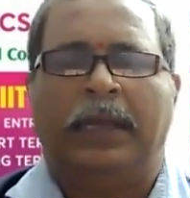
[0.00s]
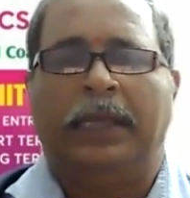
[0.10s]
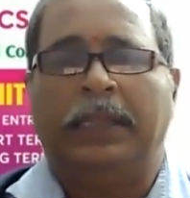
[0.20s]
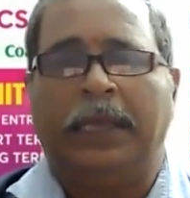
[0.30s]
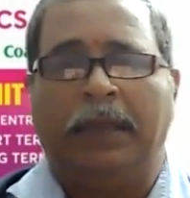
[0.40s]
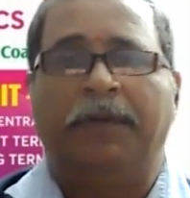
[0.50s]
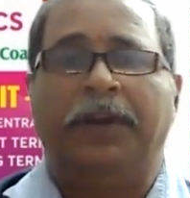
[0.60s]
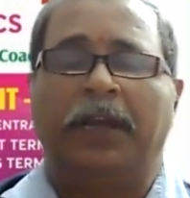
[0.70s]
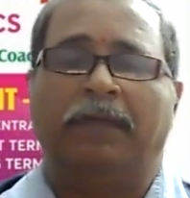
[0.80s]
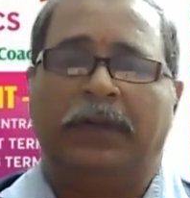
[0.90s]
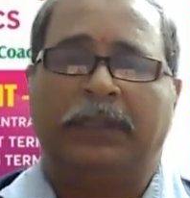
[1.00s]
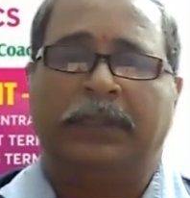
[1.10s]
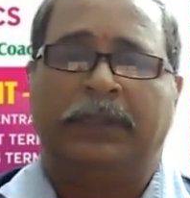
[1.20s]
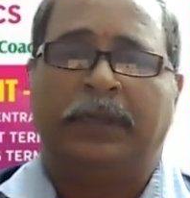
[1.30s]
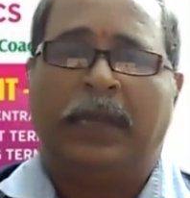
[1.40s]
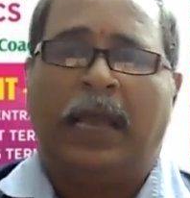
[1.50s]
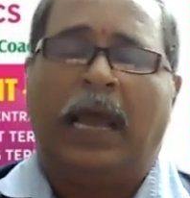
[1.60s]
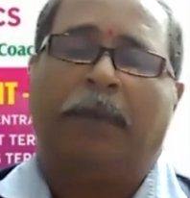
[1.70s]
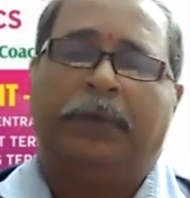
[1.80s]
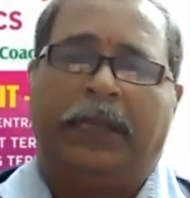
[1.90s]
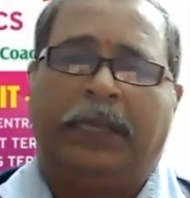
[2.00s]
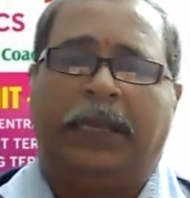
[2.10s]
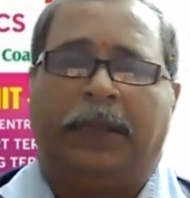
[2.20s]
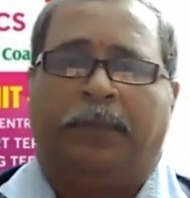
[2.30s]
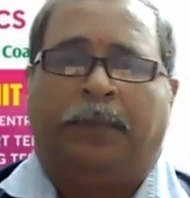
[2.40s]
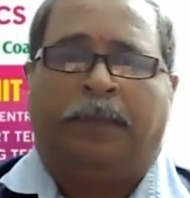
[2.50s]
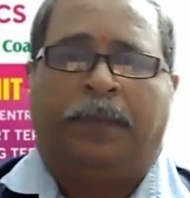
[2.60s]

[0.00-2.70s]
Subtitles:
In the evening hours, I'm taking